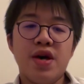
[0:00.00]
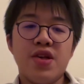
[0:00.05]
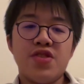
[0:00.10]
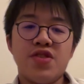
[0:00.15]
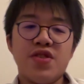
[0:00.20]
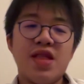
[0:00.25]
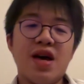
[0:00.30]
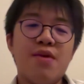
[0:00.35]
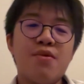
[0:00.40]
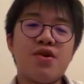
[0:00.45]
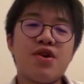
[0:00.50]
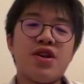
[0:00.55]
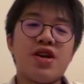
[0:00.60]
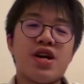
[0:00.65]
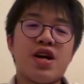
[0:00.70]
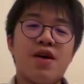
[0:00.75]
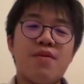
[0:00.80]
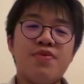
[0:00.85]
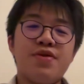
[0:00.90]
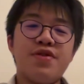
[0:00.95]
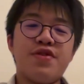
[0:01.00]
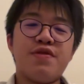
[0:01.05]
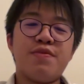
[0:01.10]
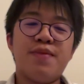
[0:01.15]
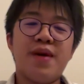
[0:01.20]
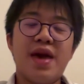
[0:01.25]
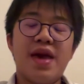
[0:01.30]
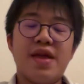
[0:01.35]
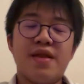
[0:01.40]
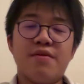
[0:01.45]
So now we're going to come to
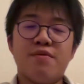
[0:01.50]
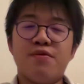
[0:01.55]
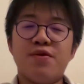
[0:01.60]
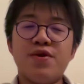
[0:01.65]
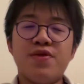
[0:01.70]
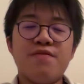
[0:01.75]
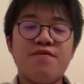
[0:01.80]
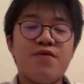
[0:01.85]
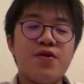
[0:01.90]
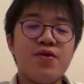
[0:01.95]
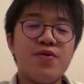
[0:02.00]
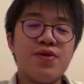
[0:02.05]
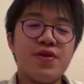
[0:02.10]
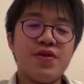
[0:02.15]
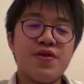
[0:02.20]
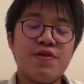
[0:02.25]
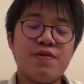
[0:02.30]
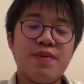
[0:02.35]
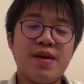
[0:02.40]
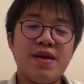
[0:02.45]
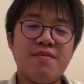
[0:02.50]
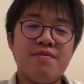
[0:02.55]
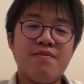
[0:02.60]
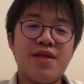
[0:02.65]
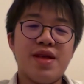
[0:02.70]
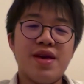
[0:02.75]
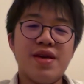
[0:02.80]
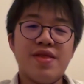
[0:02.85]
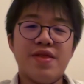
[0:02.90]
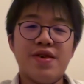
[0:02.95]
Spain. What role does Spain
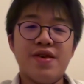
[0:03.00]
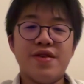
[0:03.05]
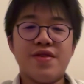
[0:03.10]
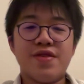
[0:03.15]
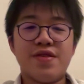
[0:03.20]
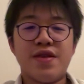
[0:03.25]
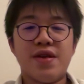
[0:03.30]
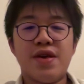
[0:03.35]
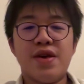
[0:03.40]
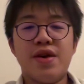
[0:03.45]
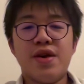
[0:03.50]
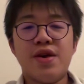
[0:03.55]
play in this?